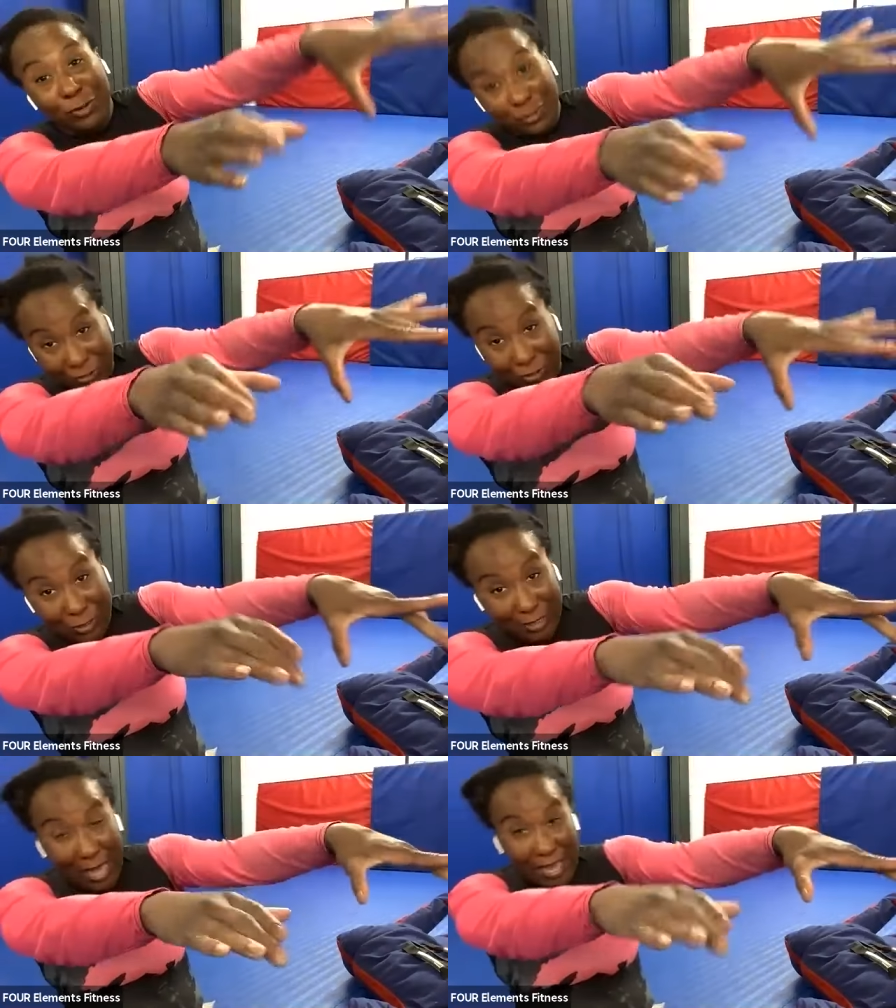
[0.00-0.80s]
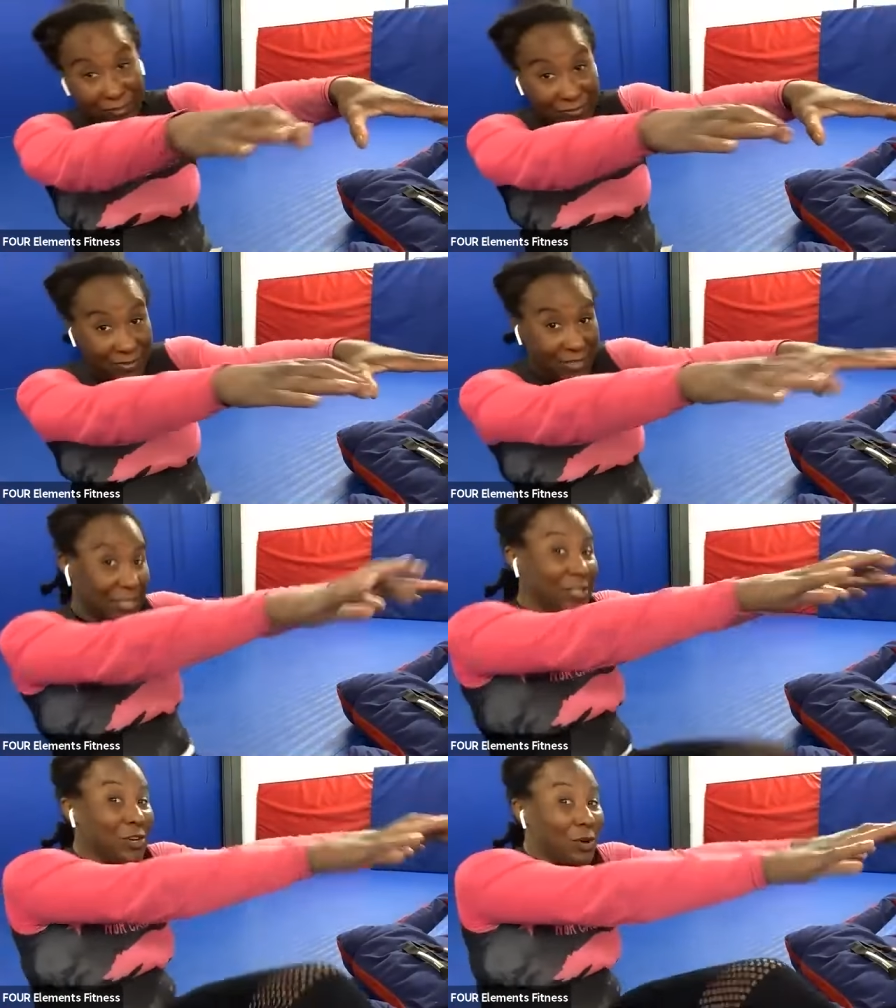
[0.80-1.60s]
your life.
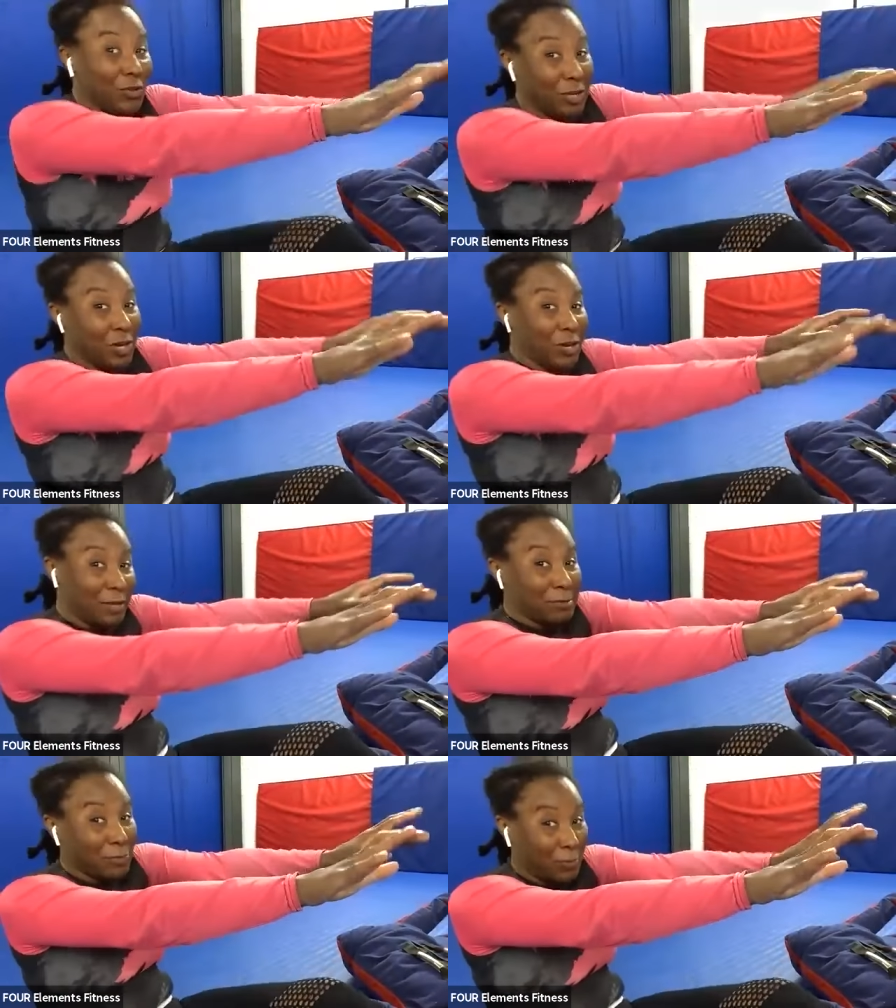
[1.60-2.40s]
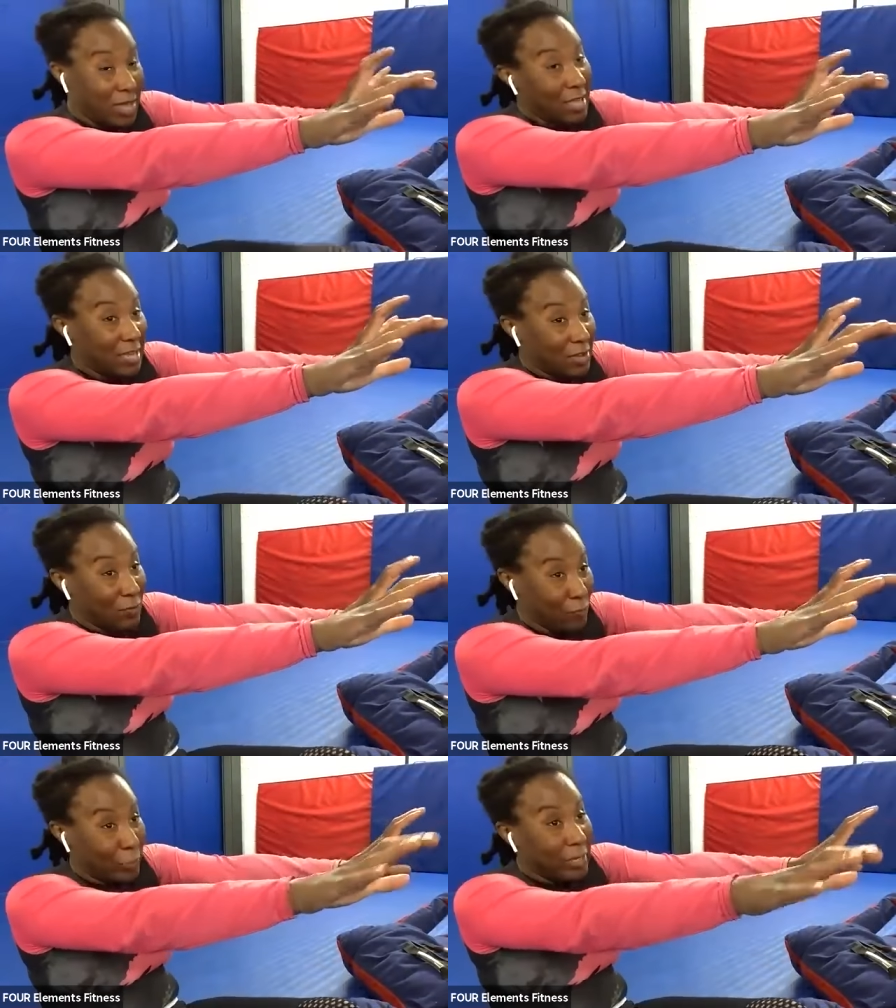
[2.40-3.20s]
You're holding her hips away
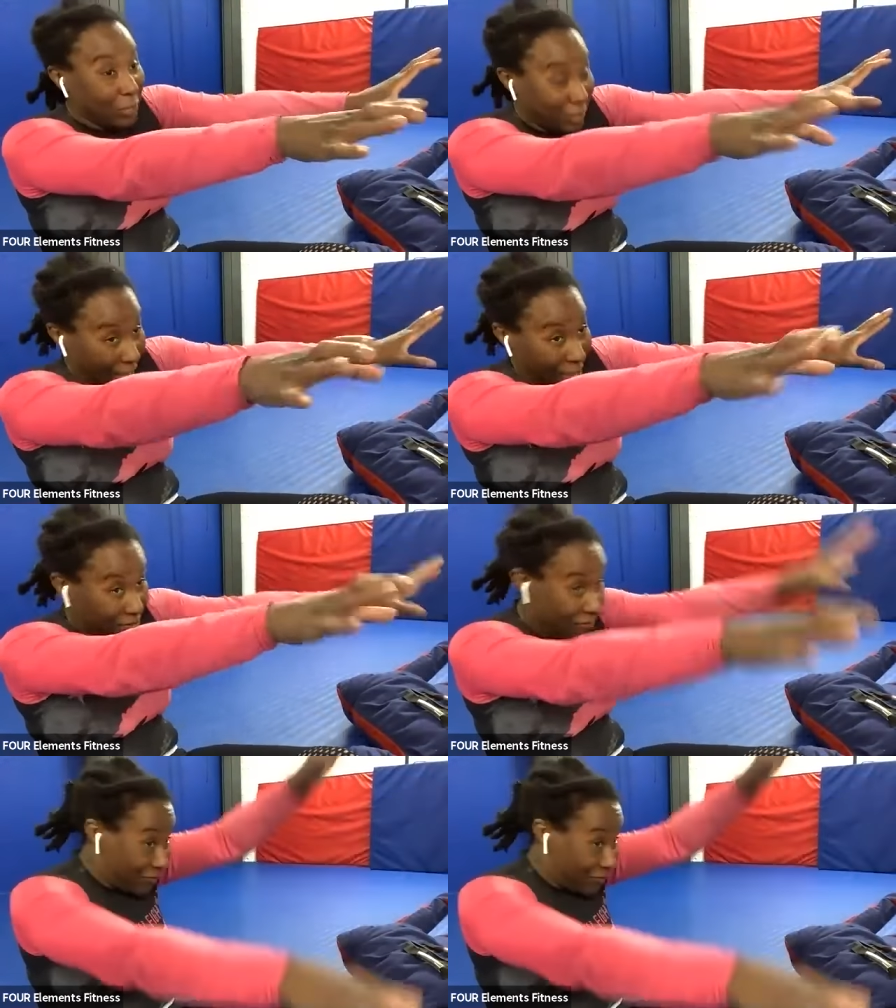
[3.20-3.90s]
for dear life.